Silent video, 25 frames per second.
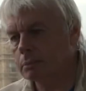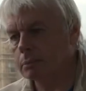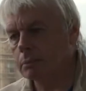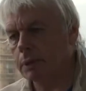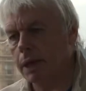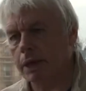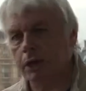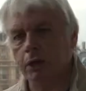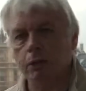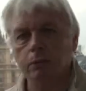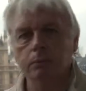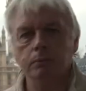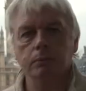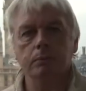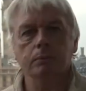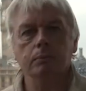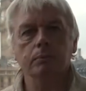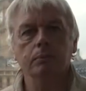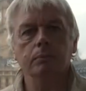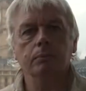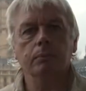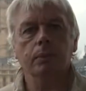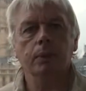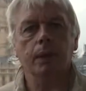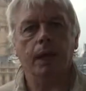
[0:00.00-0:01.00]
they couldn't
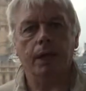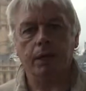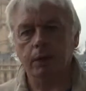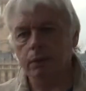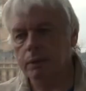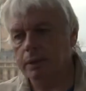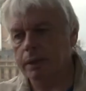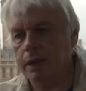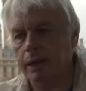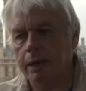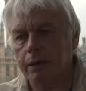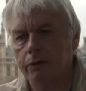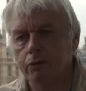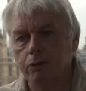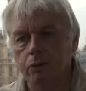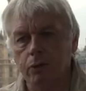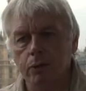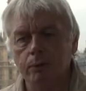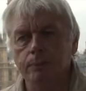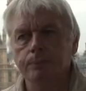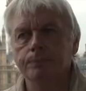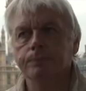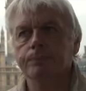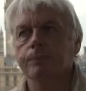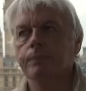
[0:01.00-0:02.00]
get it
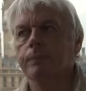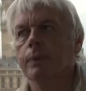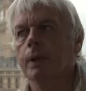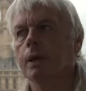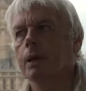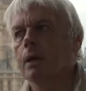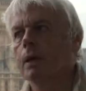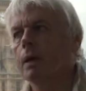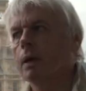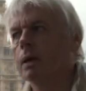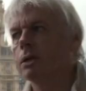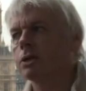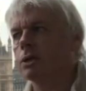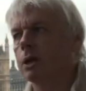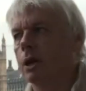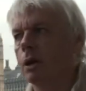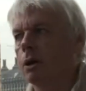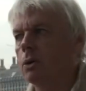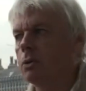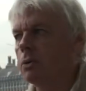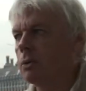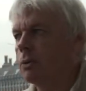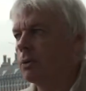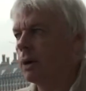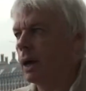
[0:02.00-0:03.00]
through.
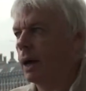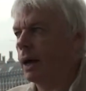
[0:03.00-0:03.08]
So